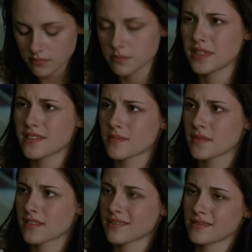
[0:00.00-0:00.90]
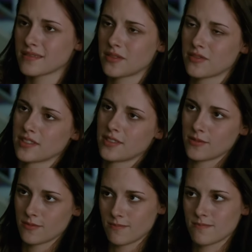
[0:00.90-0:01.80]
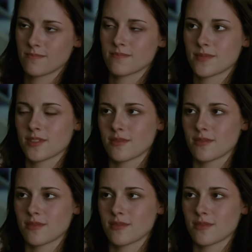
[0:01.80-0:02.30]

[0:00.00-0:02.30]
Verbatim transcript: lose her friendship in place of relationship.